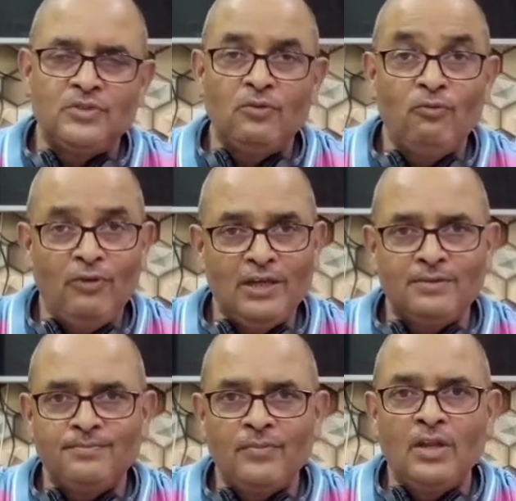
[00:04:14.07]
1.
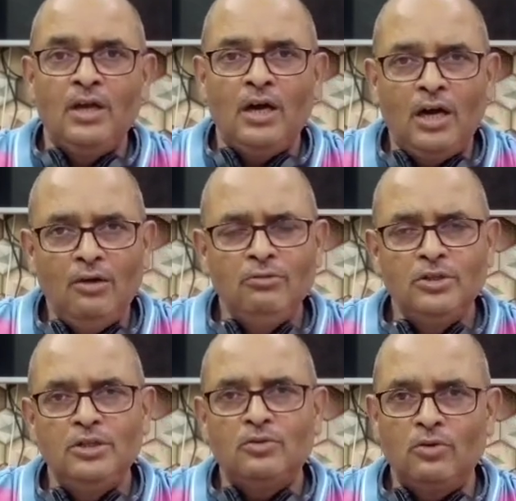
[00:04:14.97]
How
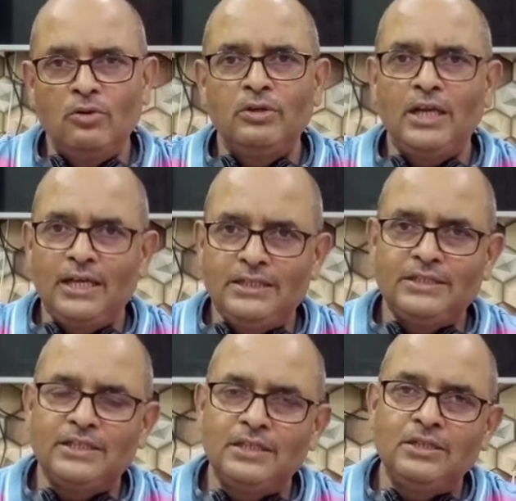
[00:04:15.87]
did
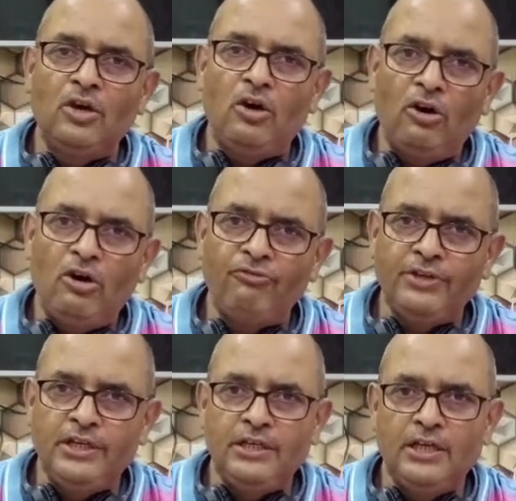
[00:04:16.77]
colonialization
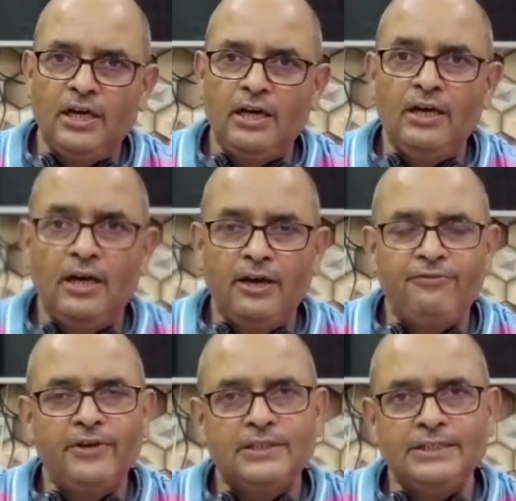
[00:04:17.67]
of India
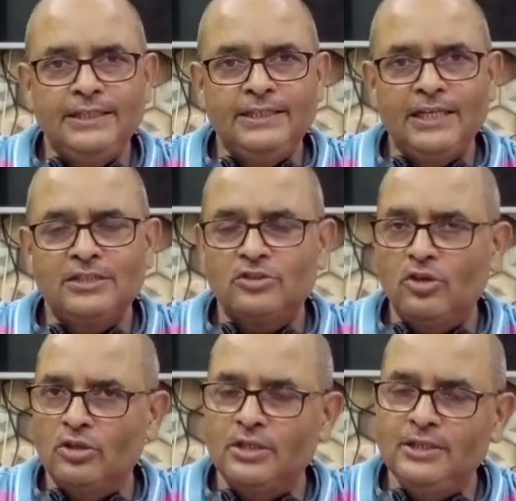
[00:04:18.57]
affect India's
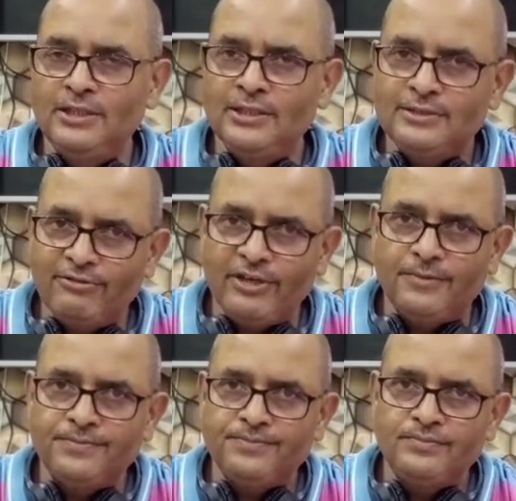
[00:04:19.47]
cotton industry?
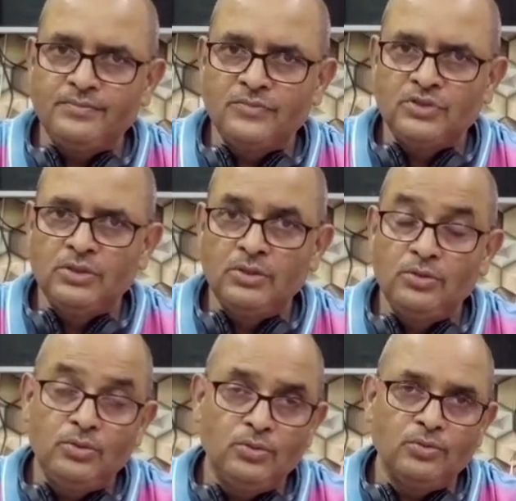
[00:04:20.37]

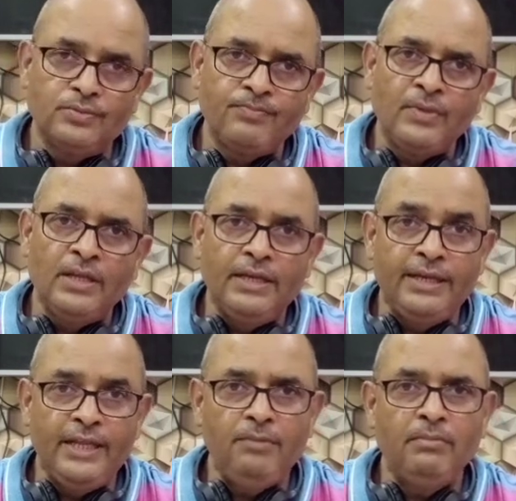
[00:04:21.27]
2.
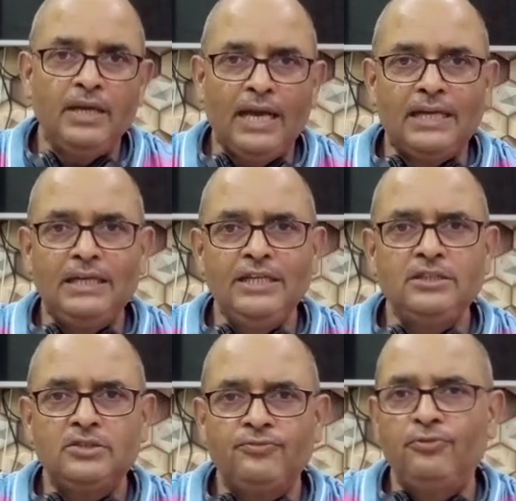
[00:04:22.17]
Name at
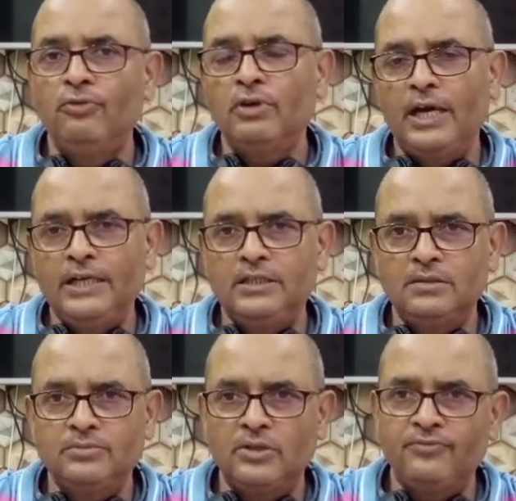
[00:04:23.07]
least 4
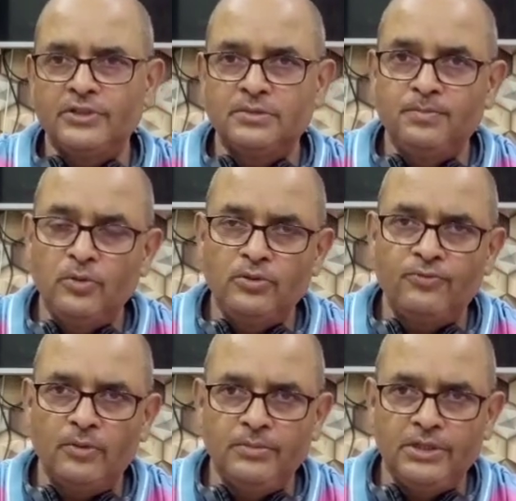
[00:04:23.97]
items of export
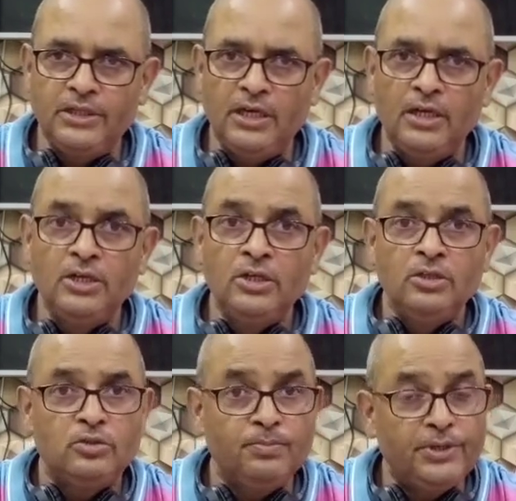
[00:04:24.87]
from India
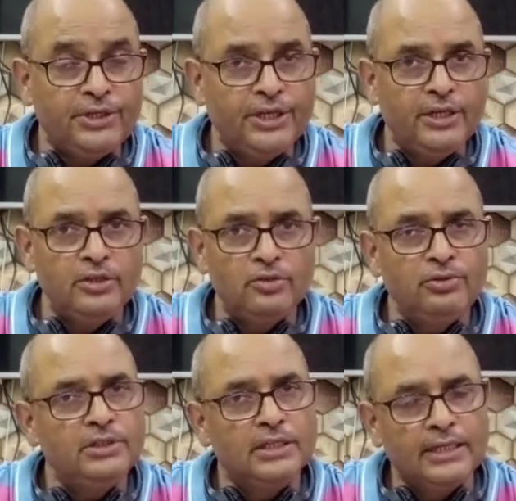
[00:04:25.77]
to Britain
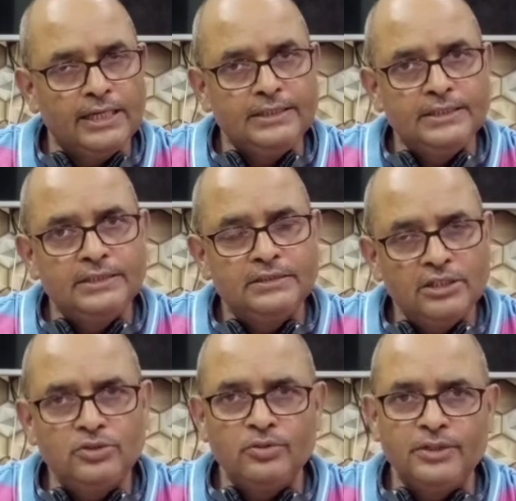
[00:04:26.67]
during the 19th
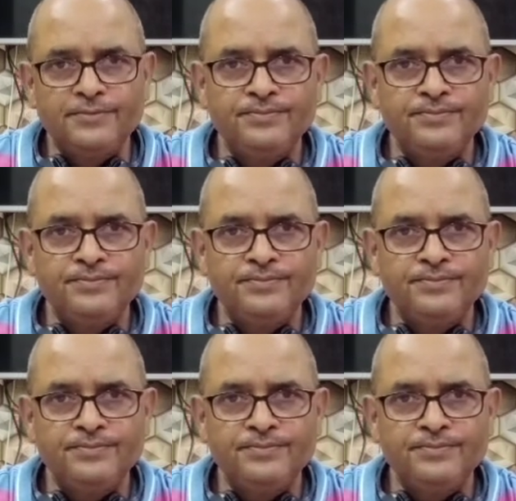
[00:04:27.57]
century.